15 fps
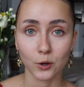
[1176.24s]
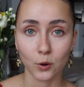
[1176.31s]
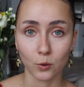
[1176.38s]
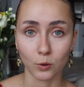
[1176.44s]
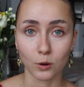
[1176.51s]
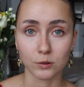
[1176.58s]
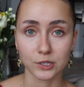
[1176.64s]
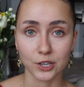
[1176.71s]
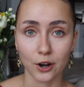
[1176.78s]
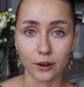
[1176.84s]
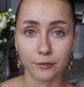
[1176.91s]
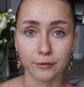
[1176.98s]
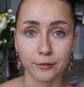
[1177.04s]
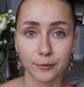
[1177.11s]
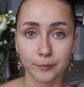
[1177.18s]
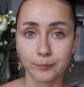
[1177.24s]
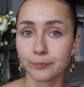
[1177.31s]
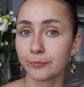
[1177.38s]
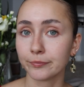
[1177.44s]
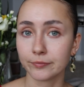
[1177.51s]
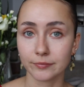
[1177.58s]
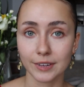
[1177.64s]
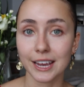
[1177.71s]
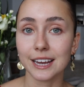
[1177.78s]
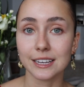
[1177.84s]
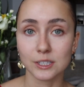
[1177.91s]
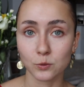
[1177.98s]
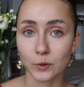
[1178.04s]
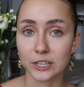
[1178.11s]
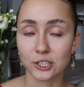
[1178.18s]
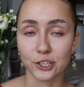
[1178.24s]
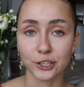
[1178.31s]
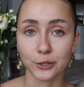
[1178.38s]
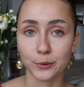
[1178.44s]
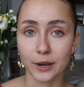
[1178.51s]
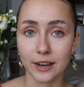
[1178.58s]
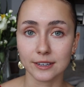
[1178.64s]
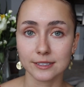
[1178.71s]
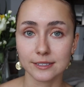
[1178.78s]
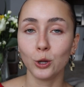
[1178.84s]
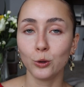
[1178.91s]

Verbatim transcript: Cocoa scarf. It's winter, you guys.